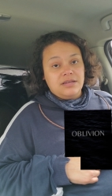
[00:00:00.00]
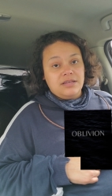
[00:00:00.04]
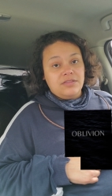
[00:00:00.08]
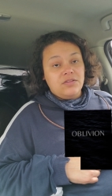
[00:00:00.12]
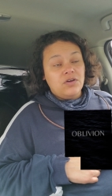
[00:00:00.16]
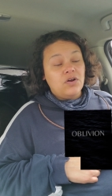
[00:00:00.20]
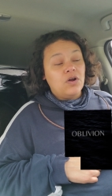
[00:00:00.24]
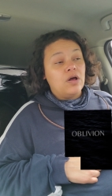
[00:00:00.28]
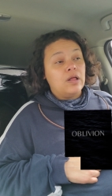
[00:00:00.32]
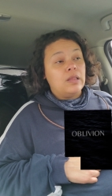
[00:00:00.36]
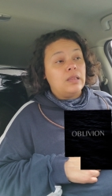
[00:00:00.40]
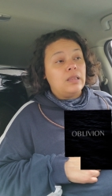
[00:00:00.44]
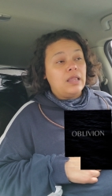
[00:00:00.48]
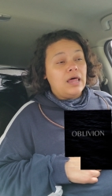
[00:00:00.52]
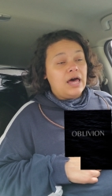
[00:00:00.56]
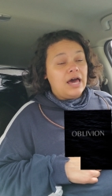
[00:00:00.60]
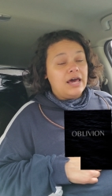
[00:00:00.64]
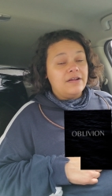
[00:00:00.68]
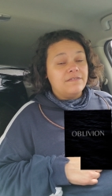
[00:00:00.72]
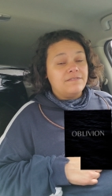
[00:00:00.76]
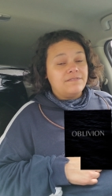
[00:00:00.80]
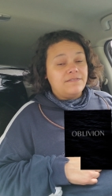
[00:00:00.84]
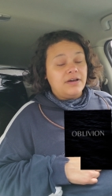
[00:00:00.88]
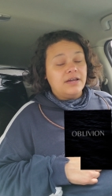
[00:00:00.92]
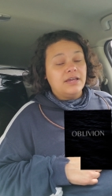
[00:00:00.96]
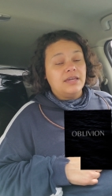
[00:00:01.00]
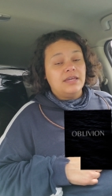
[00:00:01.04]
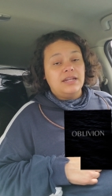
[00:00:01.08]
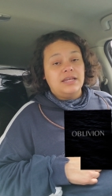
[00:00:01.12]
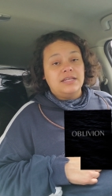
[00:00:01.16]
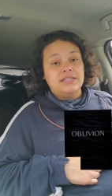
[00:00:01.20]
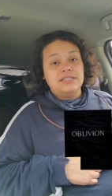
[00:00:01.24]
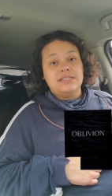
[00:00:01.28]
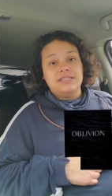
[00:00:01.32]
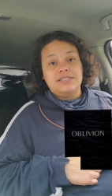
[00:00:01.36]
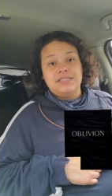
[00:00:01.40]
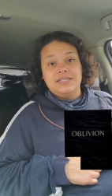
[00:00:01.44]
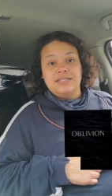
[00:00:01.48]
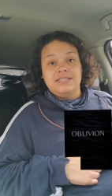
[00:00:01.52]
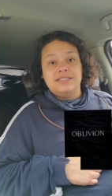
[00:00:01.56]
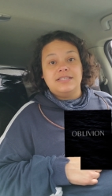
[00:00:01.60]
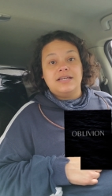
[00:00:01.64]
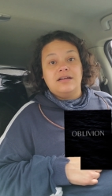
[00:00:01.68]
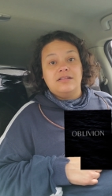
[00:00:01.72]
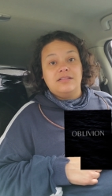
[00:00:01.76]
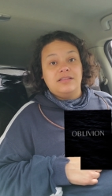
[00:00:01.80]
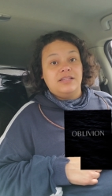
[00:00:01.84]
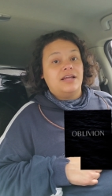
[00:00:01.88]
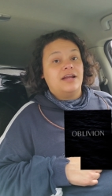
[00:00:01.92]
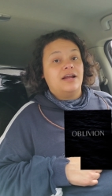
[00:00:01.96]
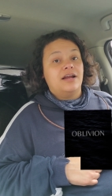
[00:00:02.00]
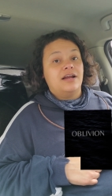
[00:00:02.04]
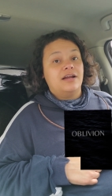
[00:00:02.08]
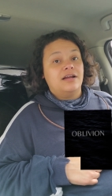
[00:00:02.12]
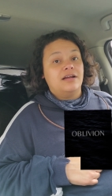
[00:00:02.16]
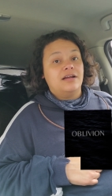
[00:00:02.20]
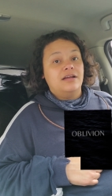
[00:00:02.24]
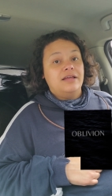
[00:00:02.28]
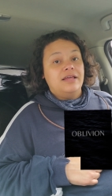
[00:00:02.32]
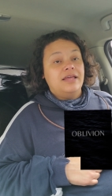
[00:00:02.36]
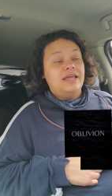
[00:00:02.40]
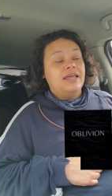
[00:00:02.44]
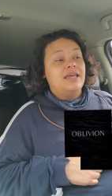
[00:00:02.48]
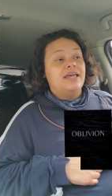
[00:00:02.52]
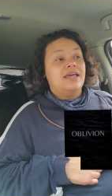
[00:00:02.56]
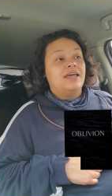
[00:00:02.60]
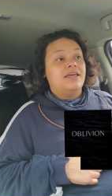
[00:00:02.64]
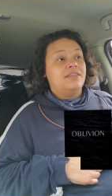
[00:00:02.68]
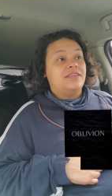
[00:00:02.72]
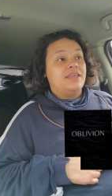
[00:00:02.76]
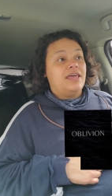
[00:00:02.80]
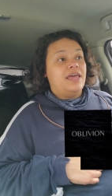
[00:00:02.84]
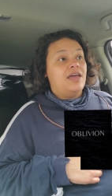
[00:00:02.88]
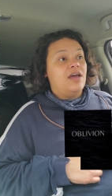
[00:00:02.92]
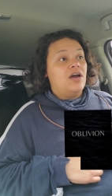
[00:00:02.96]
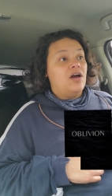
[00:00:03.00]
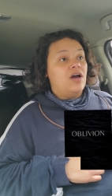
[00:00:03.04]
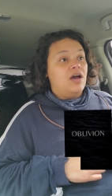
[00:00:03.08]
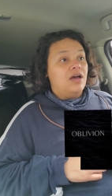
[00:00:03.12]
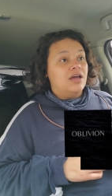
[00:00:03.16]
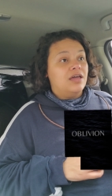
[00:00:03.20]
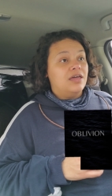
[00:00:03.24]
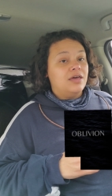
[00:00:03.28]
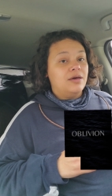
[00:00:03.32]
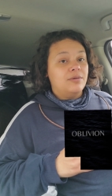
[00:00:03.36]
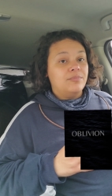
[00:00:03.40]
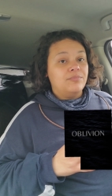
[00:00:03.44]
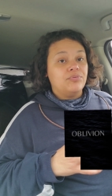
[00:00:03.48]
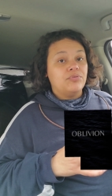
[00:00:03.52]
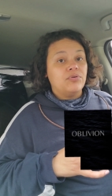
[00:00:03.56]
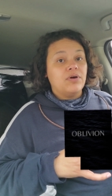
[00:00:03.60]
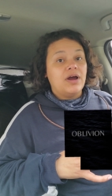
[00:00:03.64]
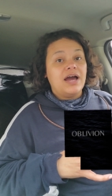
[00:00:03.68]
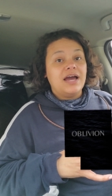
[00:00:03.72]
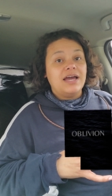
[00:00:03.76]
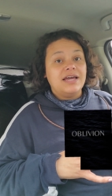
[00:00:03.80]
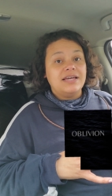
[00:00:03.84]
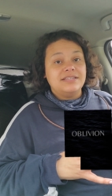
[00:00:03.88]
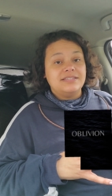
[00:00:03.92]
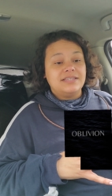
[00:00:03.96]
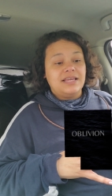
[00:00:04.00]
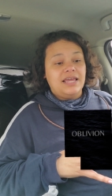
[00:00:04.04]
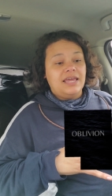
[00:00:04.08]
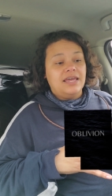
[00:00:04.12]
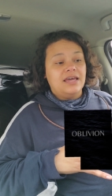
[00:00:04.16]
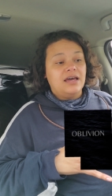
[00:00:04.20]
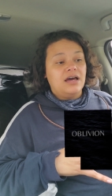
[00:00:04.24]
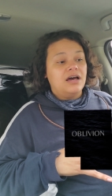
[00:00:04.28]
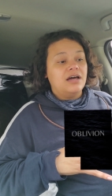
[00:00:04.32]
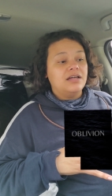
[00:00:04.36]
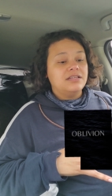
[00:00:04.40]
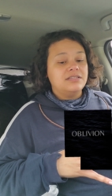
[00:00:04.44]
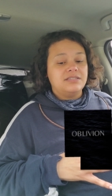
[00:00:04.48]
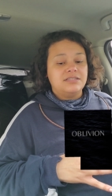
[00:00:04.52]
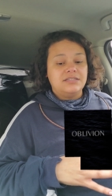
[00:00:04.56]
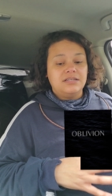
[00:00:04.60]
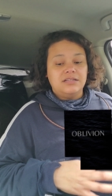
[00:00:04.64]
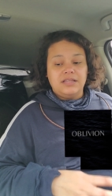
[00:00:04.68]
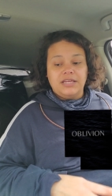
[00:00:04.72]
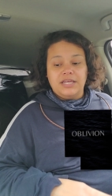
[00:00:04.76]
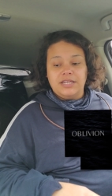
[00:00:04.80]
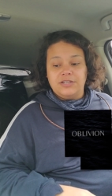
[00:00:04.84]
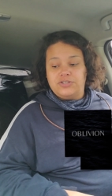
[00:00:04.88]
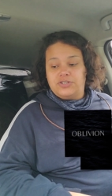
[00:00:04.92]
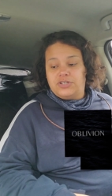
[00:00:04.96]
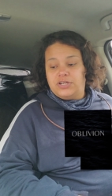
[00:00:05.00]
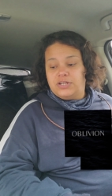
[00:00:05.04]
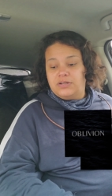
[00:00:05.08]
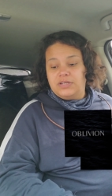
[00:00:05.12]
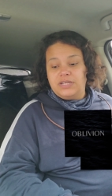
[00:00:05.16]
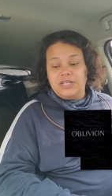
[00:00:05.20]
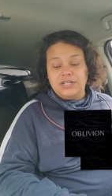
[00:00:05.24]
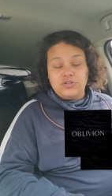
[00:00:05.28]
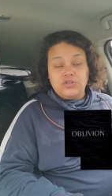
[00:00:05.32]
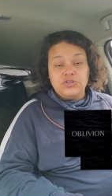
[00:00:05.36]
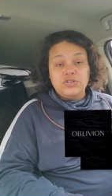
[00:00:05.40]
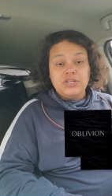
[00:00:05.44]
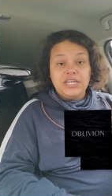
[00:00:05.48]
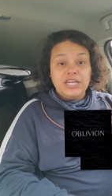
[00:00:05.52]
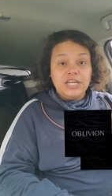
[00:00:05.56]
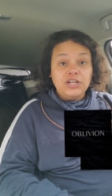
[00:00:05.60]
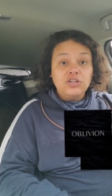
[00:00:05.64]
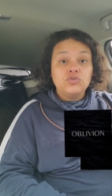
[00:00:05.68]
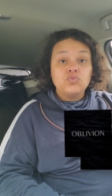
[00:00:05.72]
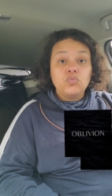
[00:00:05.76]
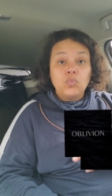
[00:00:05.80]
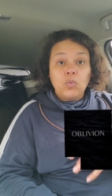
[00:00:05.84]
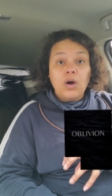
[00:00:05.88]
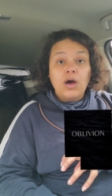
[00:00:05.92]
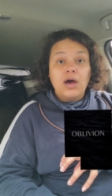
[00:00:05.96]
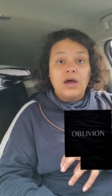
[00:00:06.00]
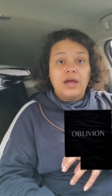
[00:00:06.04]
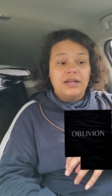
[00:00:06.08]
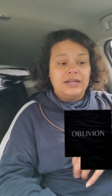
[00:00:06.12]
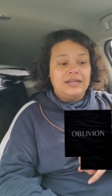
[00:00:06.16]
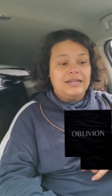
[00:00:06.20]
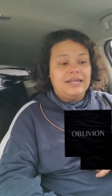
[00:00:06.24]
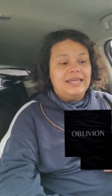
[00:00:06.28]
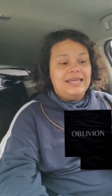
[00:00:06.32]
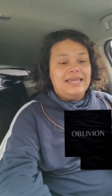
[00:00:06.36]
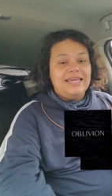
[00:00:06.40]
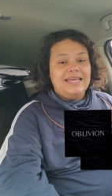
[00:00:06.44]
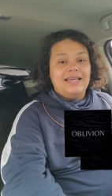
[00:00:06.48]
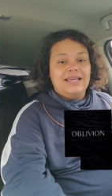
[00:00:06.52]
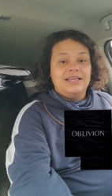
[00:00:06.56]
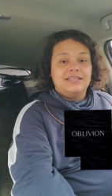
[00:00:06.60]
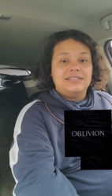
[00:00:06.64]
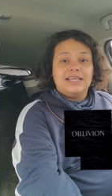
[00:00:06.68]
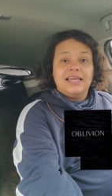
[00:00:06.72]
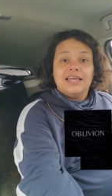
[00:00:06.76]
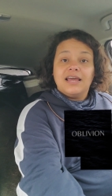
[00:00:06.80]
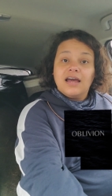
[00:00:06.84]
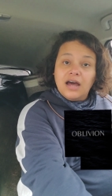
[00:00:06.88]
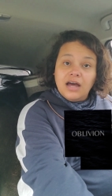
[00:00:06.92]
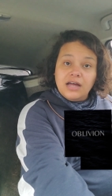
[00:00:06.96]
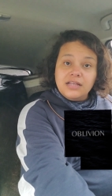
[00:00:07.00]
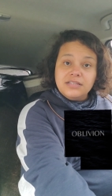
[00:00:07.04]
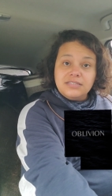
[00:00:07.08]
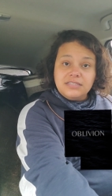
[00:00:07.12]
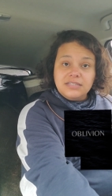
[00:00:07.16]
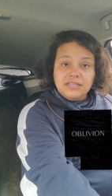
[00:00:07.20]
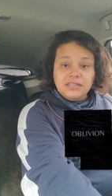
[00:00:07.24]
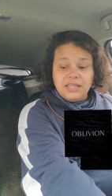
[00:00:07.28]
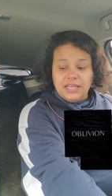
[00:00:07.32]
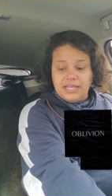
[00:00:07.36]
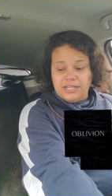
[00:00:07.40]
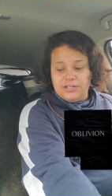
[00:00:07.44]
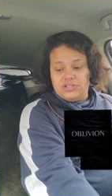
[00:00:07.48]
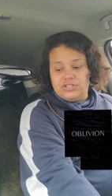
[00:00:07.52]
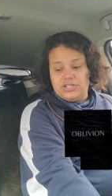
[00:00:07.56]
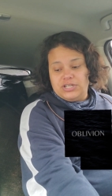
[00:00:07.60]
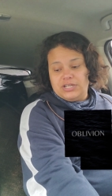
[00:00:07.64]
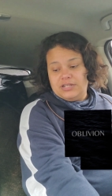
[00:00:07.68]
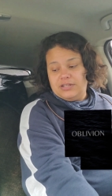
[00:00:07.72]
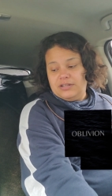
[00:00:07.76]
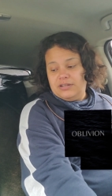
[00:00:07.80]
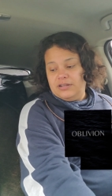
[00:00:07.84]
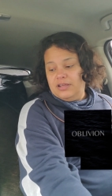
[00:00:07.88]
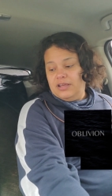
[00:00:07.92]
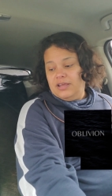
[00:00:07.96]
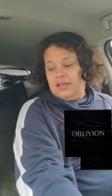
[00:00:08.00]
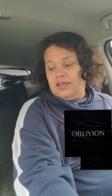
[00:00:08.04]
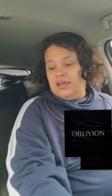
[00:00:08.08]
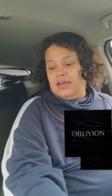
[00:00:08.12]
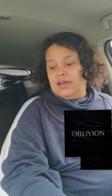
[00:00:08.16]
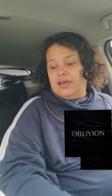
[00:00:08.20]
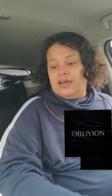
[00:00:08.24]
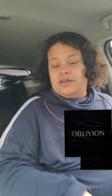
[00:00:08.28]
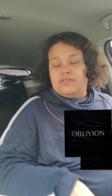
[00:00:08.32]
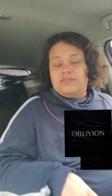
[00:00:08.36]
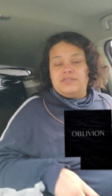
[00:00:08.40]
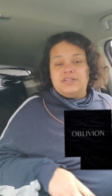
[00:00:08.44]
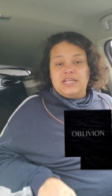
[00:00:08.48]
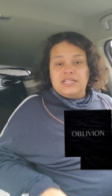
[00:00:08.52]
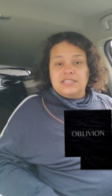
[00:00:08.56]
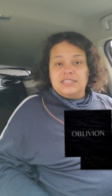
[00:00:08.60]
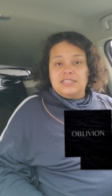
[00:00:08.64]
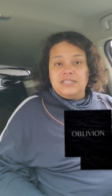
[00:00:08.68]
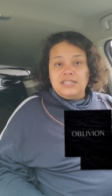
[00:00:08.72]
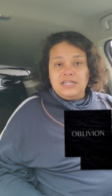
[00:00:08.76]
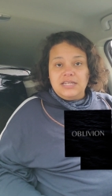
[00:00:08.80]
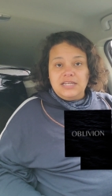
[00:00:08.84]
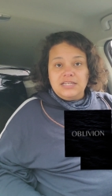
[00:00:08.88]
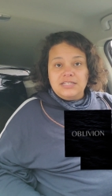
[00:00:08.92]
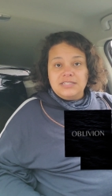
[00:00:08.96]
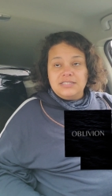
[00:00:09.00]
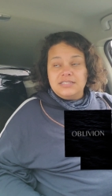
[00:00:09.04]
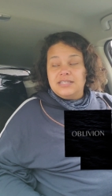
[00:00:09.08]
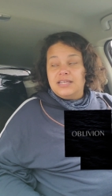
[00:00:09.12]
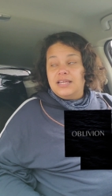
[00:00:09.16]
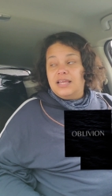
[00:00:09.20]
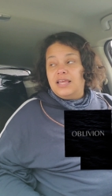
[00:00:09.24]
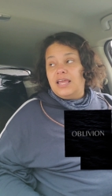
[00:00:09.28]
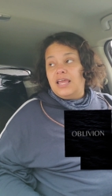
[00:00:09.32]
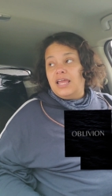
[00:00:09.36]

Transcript: There are a lot of fucking entities out there, and they comprise a constellation. Each one is a constellation of densities